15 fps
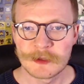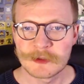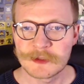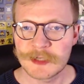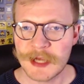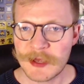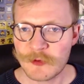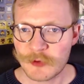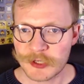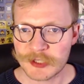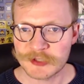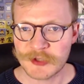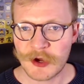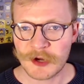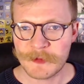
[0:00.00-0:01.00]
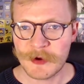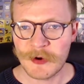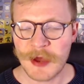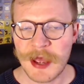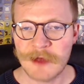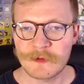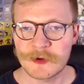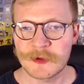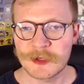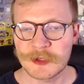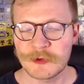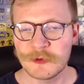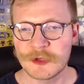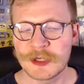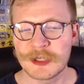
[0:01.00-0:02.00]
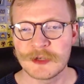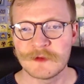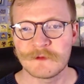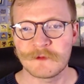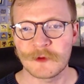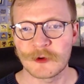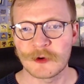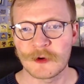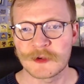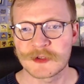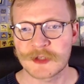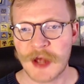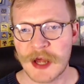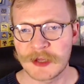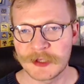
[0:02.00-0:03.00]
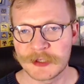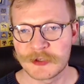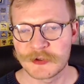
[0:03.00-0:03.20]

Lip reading: Today we're going to talk about everything you need for Skylanders